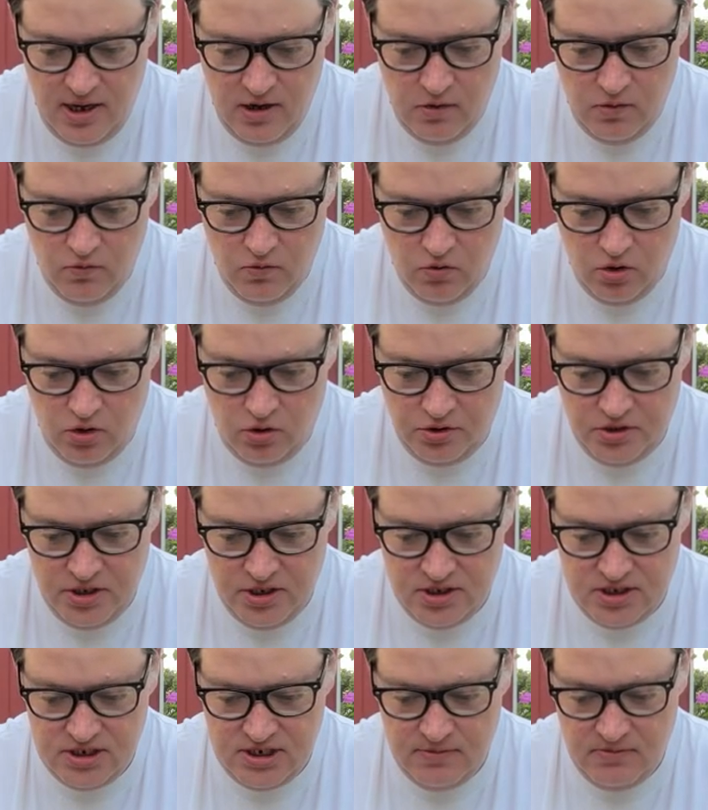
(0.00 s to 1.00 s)
enrolled
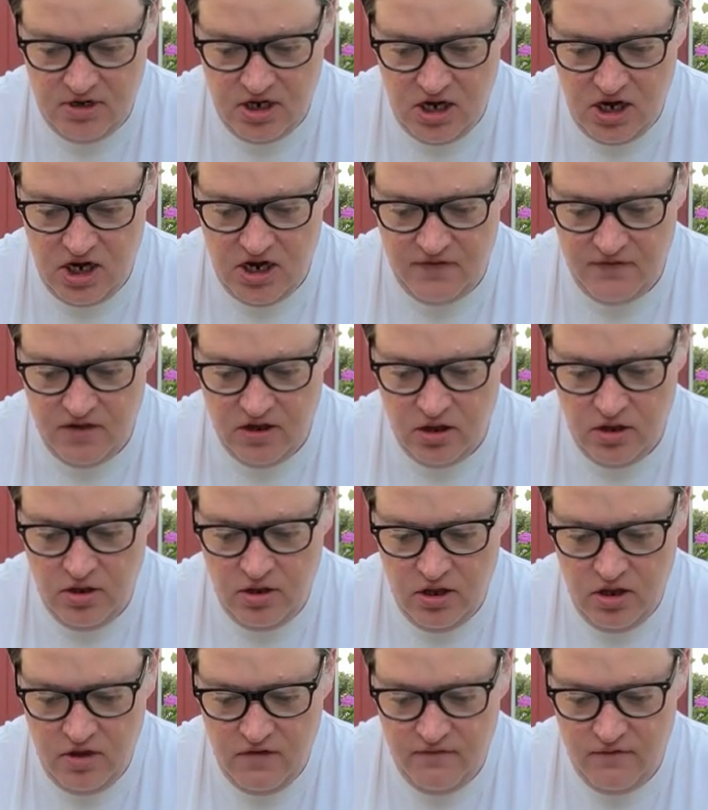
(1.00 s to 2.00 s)
in some kind of a
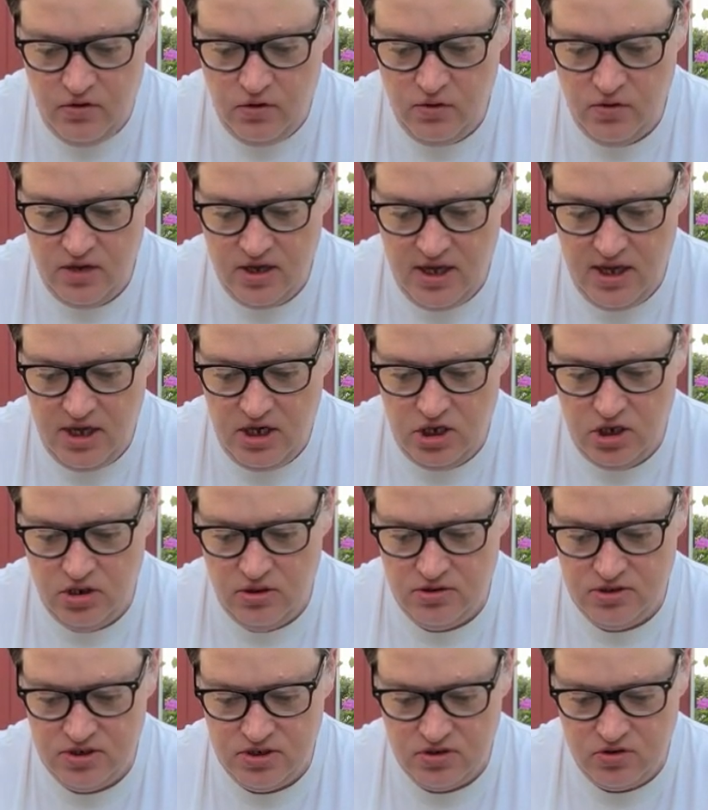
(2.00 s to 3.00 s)

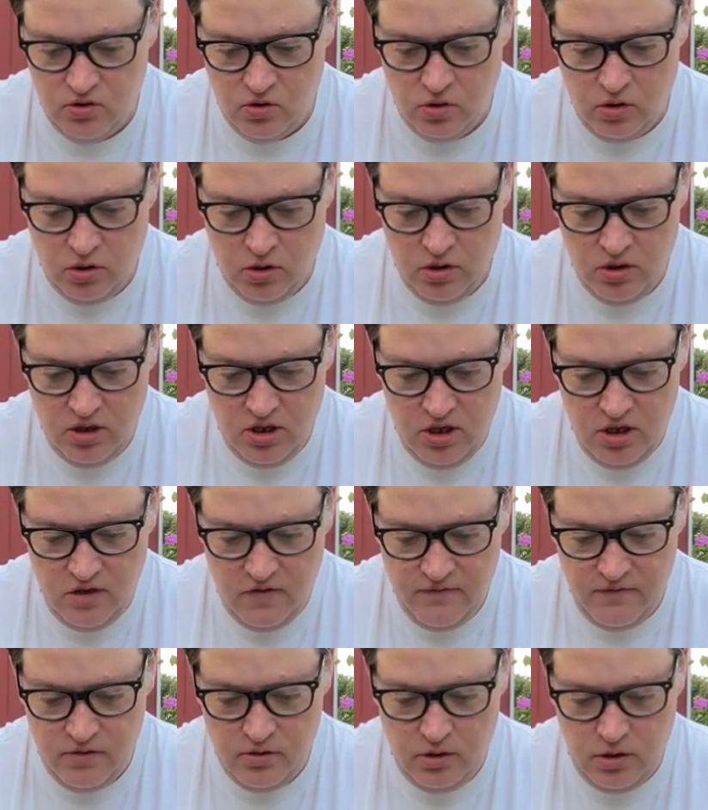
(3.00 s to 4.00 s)
vocational school
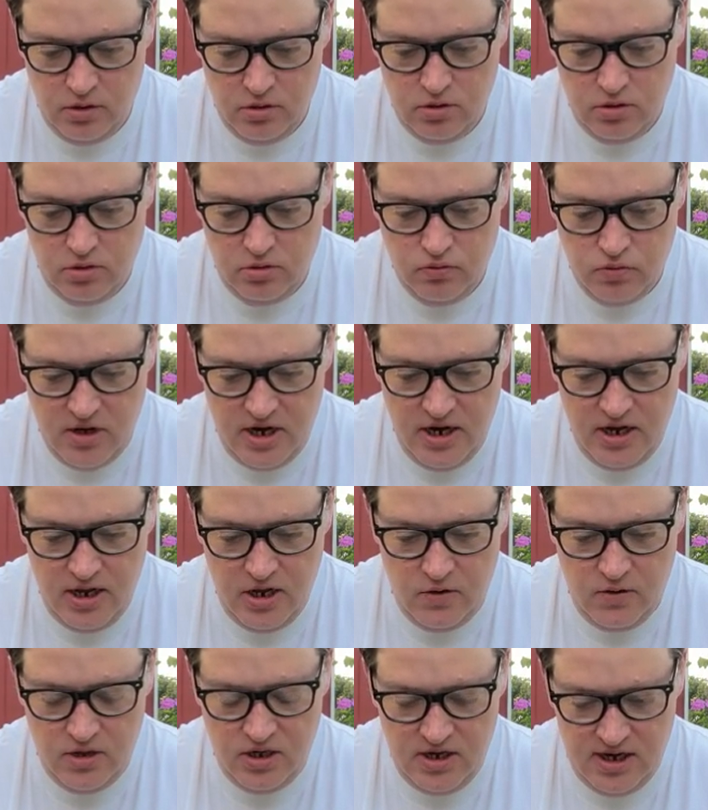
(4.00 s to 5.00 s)
for local
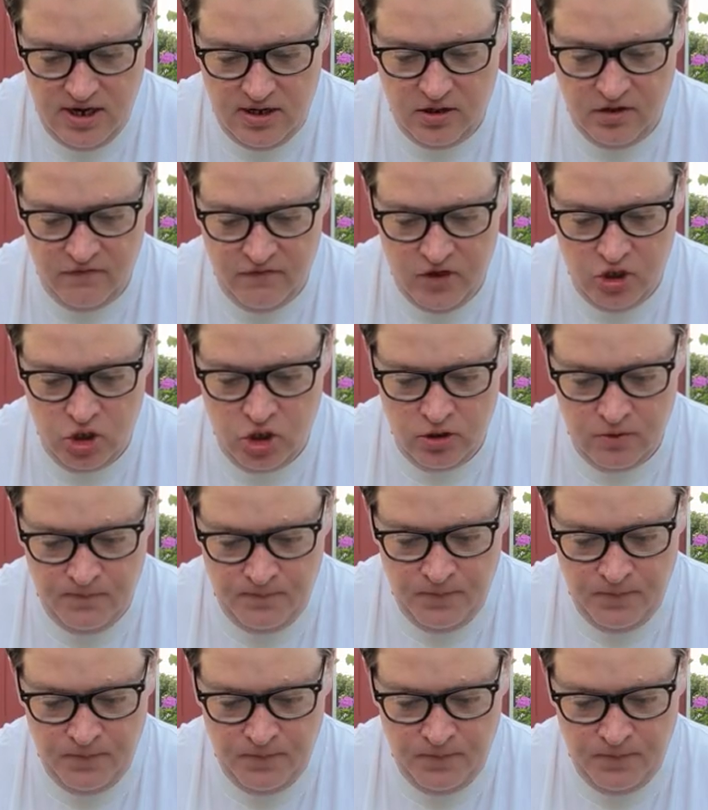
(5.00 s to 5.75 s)
radio and television.